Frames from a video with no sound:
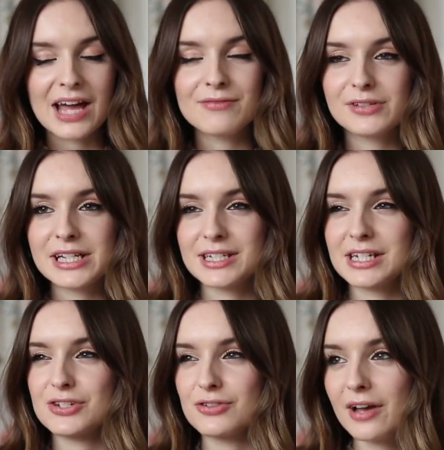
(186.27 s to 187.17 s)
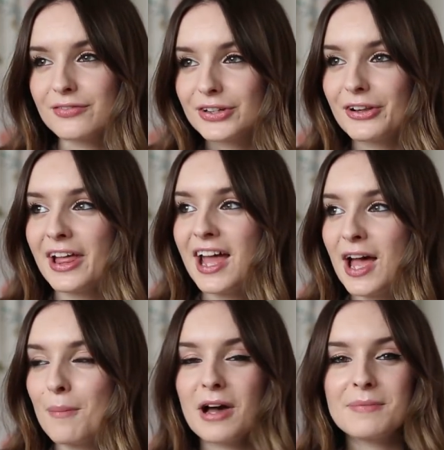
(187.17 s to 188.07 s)
I haven't really done any travel,
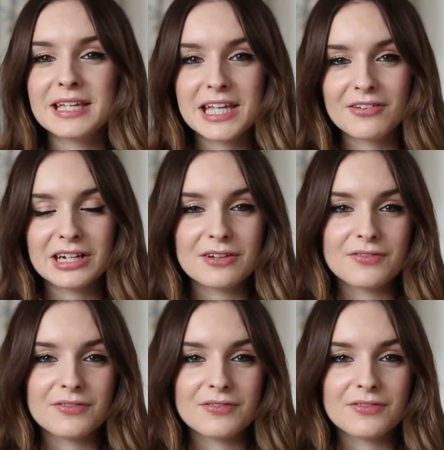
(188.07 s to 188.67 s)
but I've been gearing